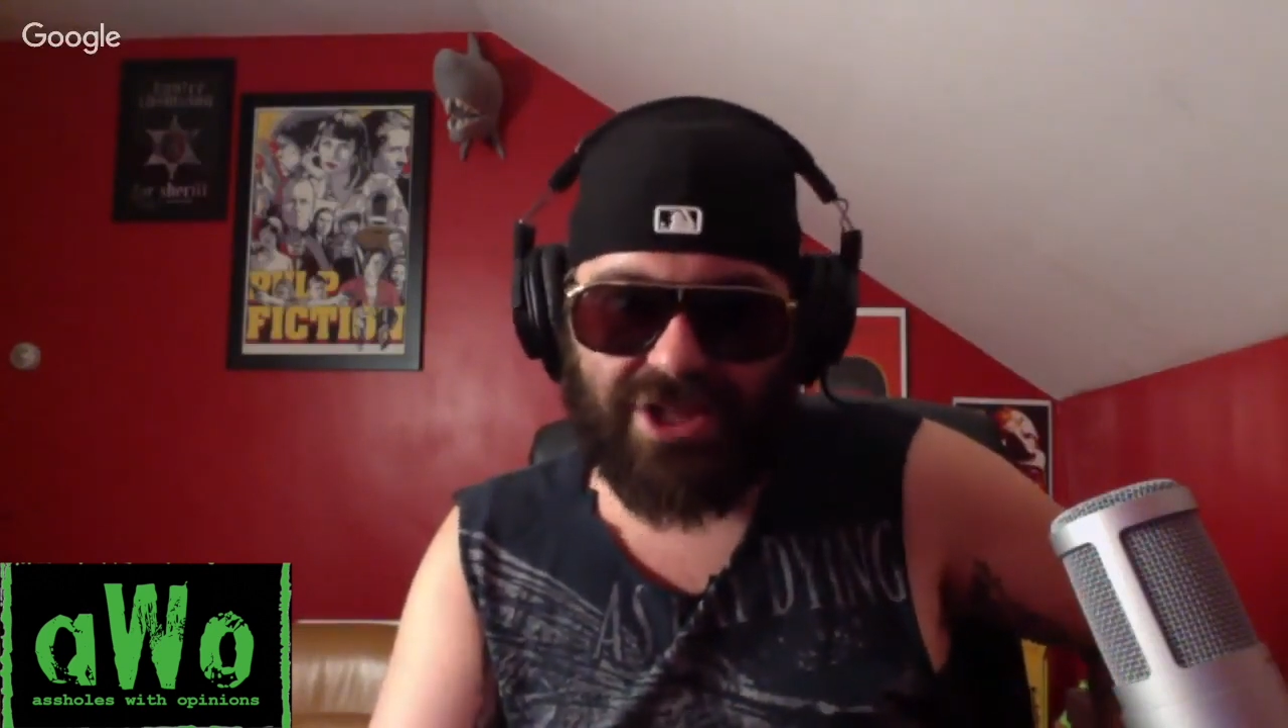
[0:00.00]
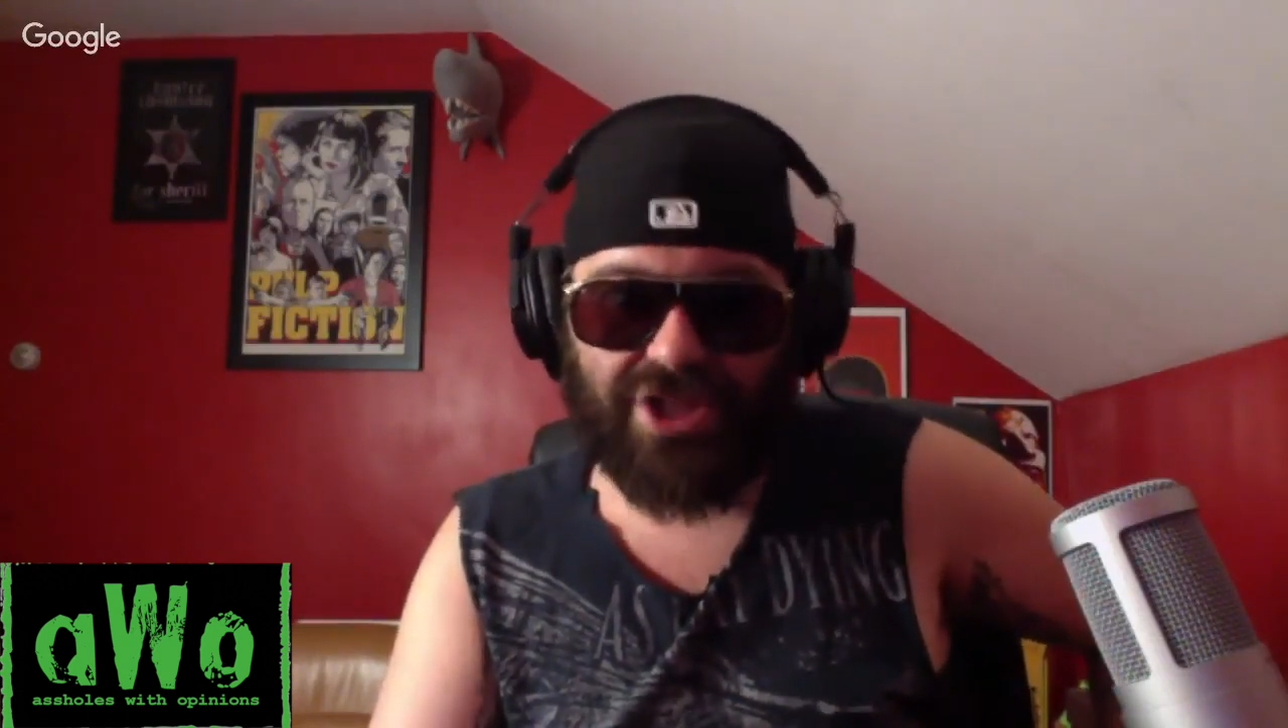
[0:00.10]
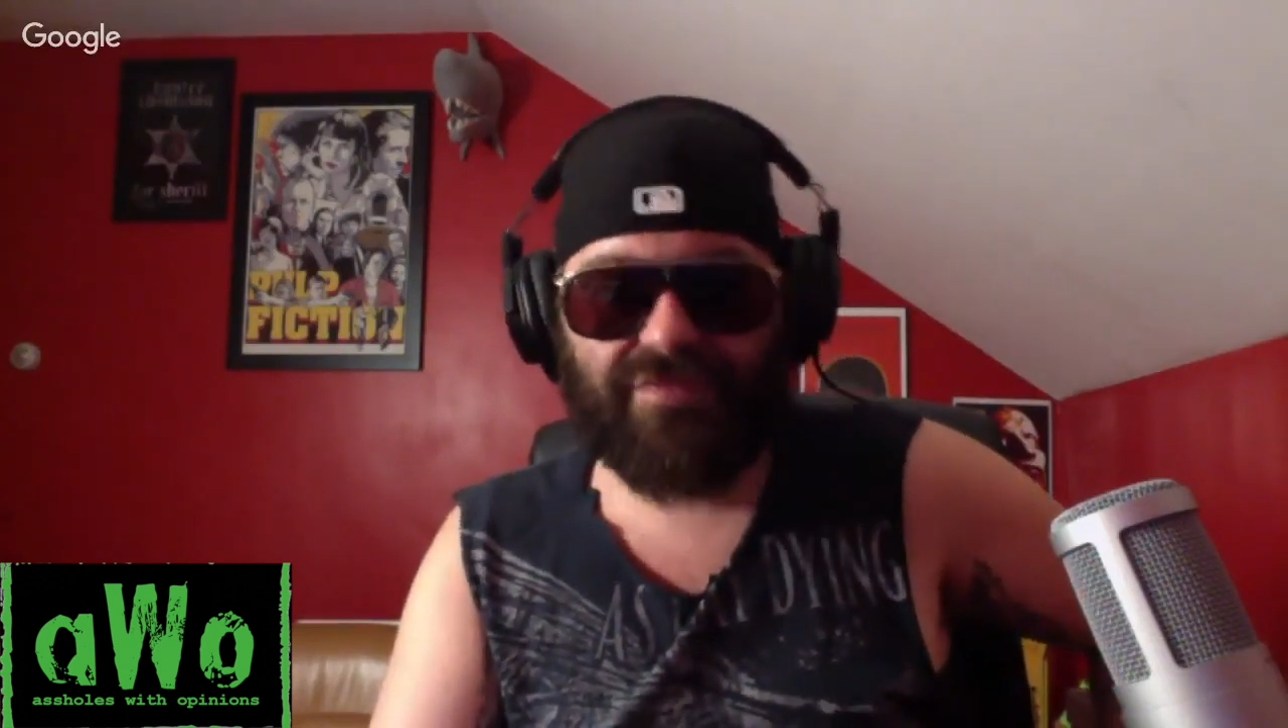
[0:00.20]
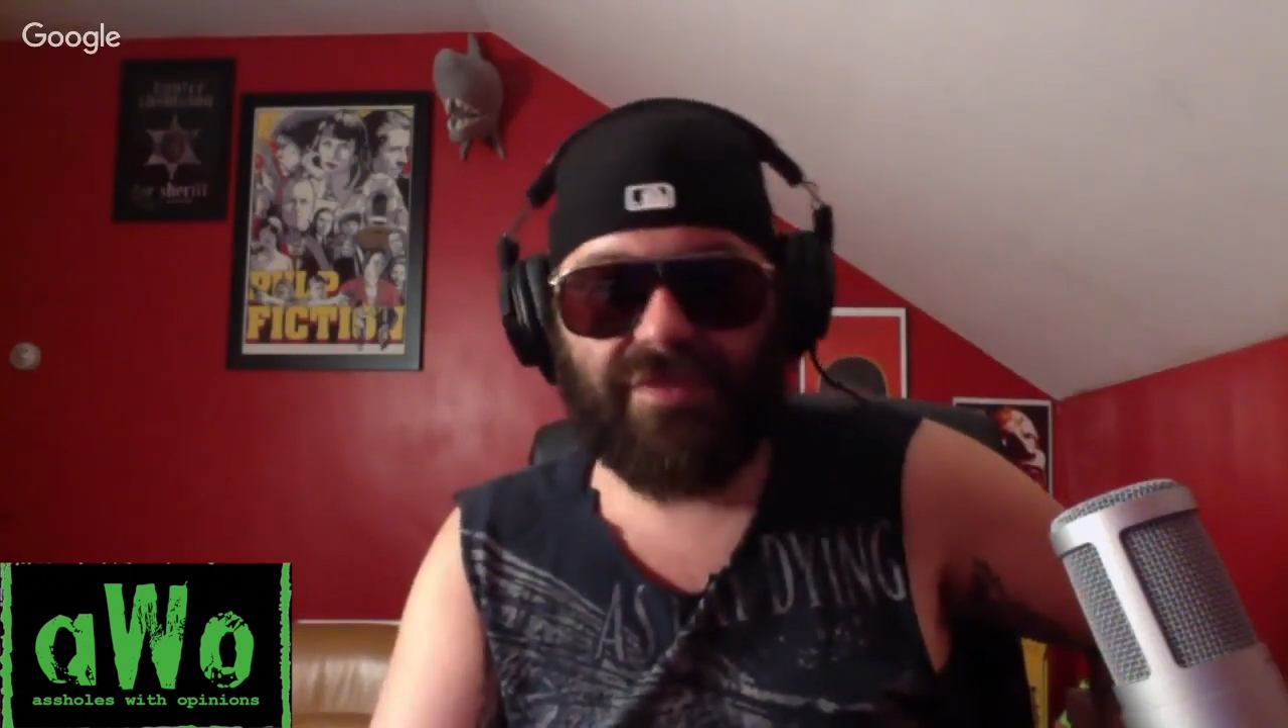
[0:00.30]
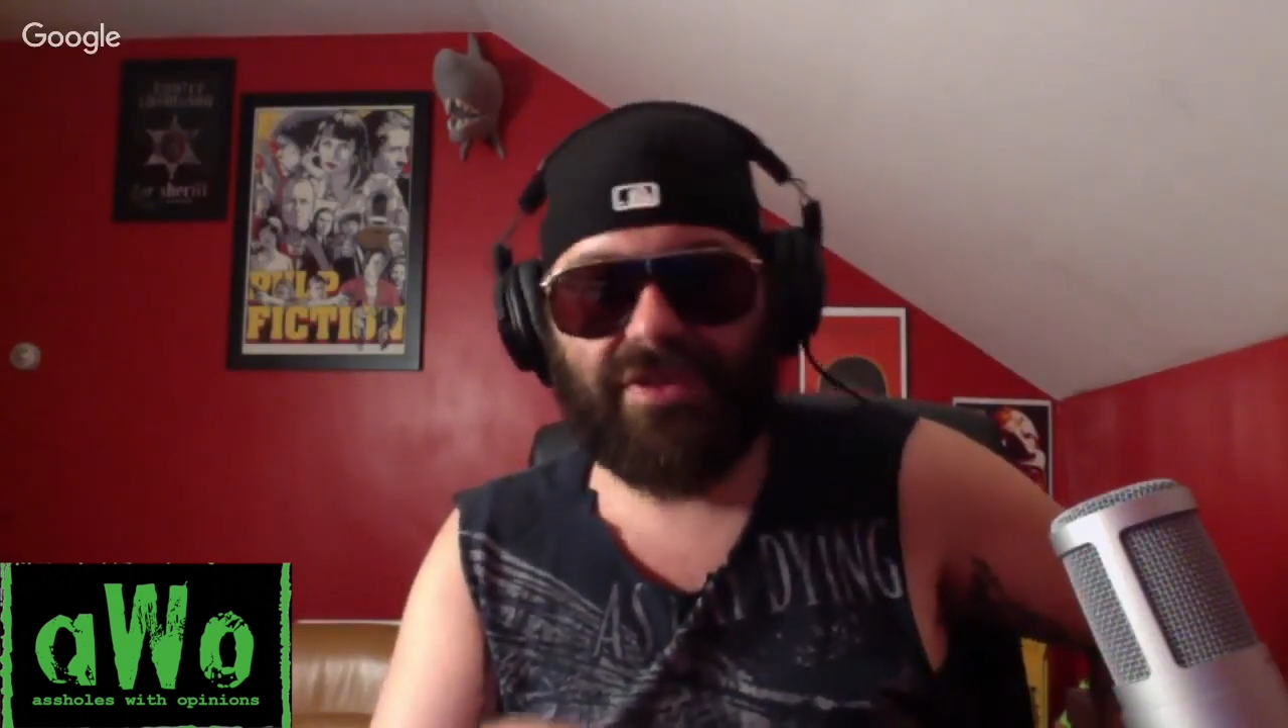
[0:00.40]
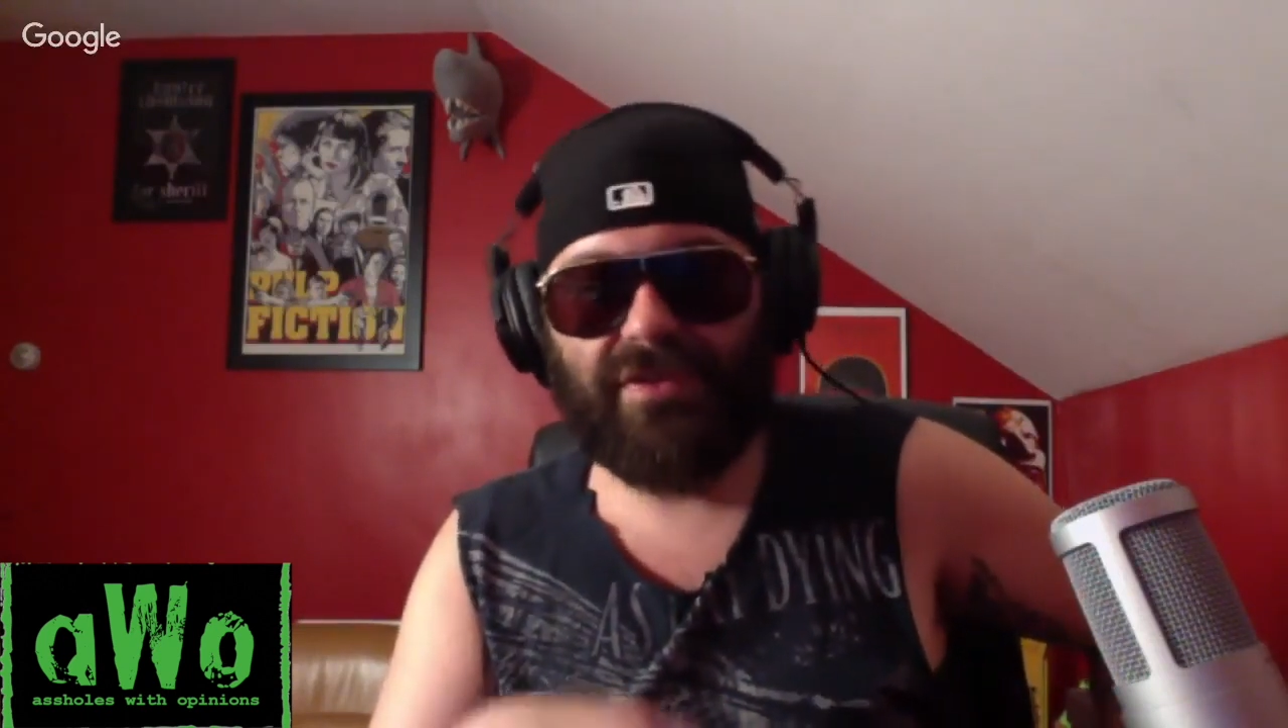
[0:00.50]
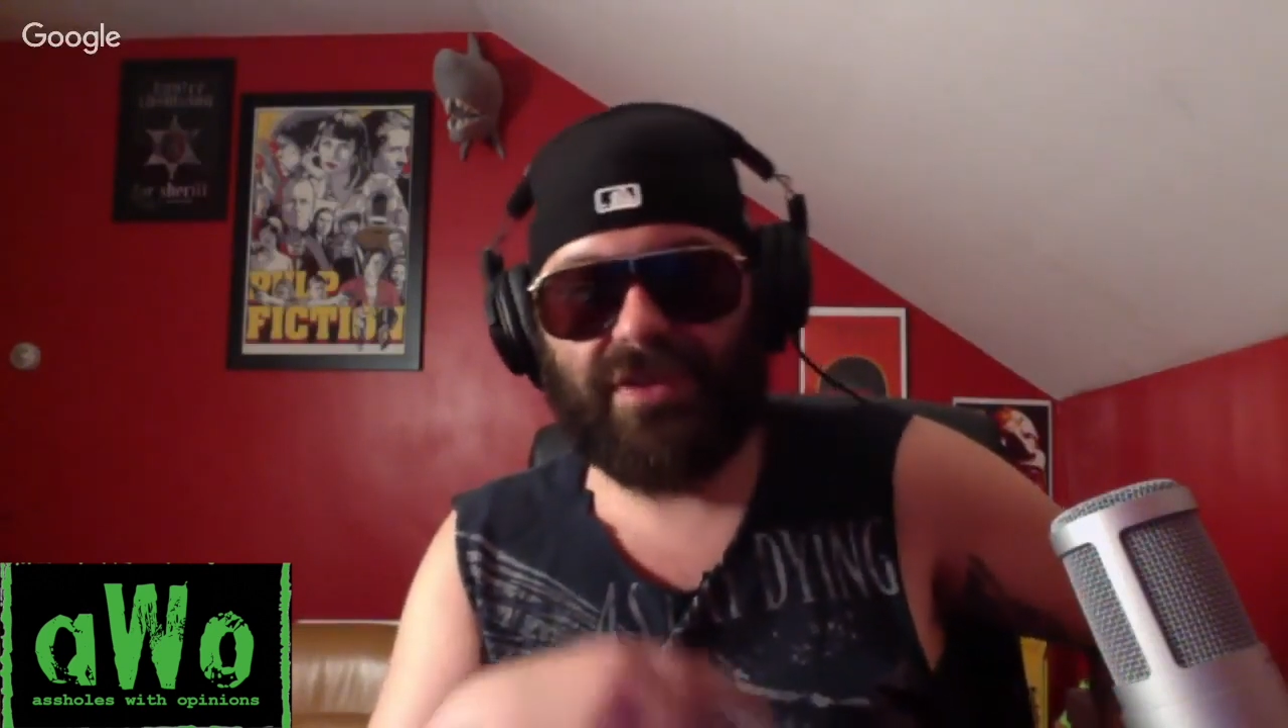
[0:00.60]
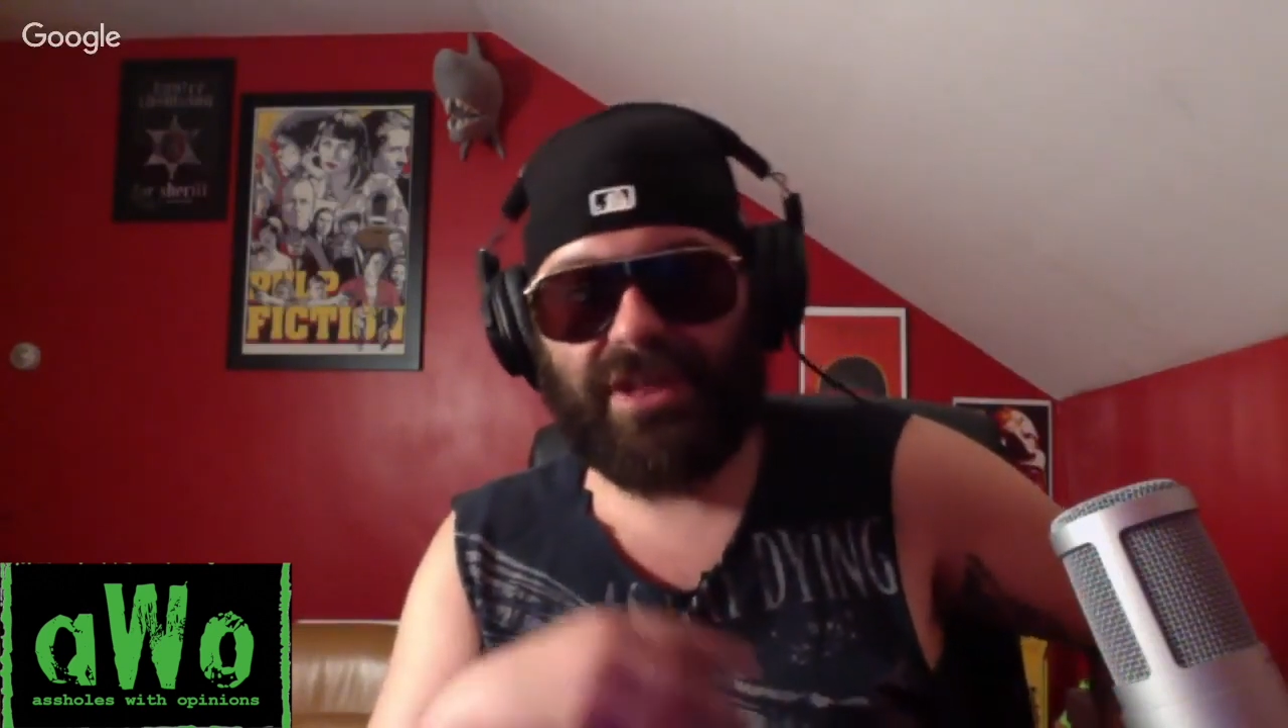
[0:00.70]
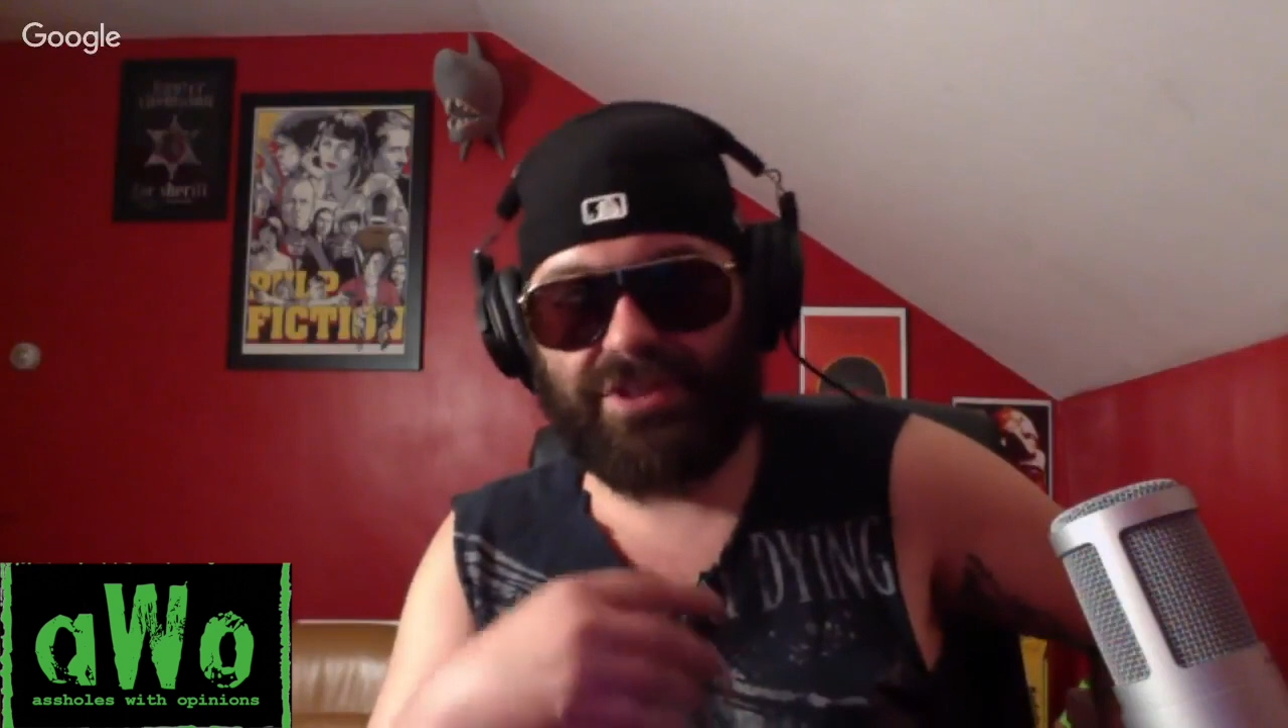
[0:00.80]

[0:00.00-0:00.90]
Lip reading: She really looked like